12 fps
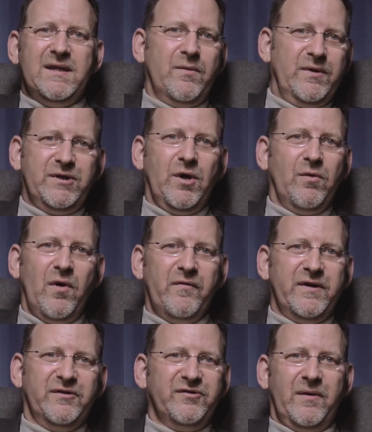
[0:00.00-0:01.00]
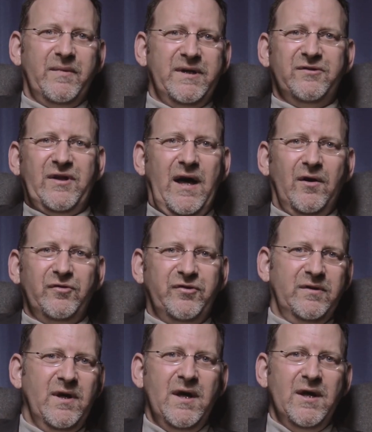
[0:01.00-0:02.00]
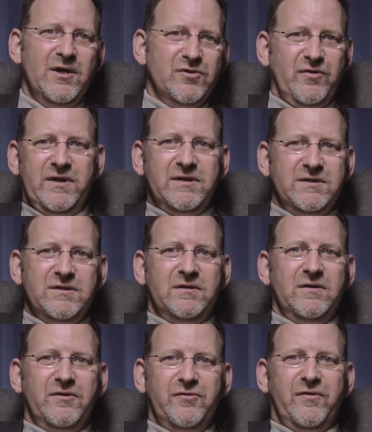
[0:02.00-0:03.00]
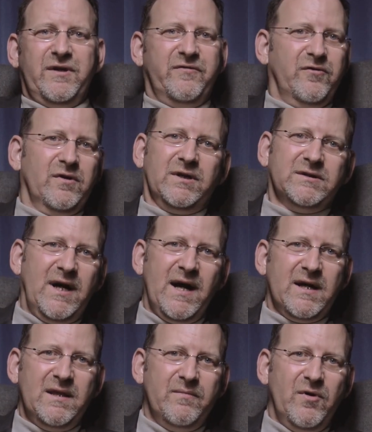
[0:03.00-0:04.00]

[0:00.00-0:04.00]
and then we'd go over to somebody's house and drink until 3, 4 o'clock in the